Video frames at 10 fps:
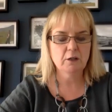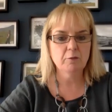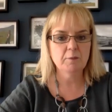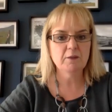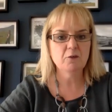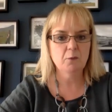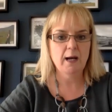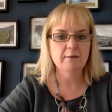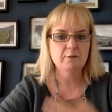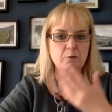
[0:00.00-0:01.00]
government to
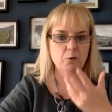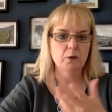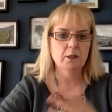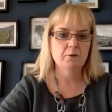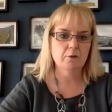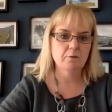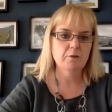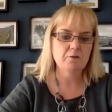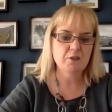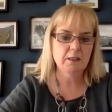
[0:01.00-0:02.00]
ask for sort of
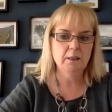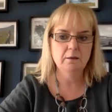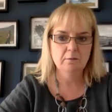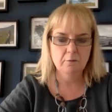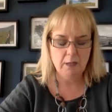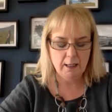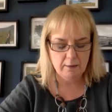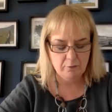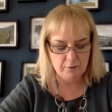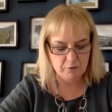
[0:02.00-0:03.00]
15
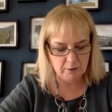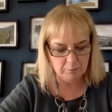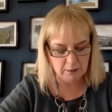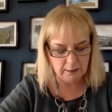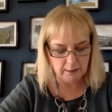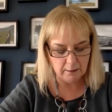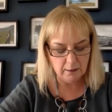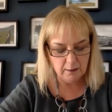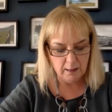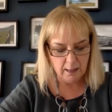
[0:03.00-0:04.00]
million
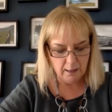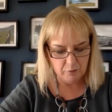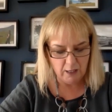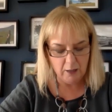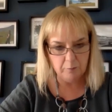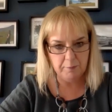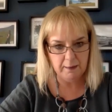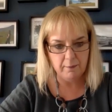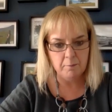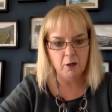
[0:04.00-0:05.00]
to help
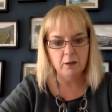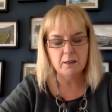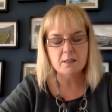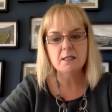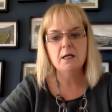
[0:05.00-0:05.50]
bail them out.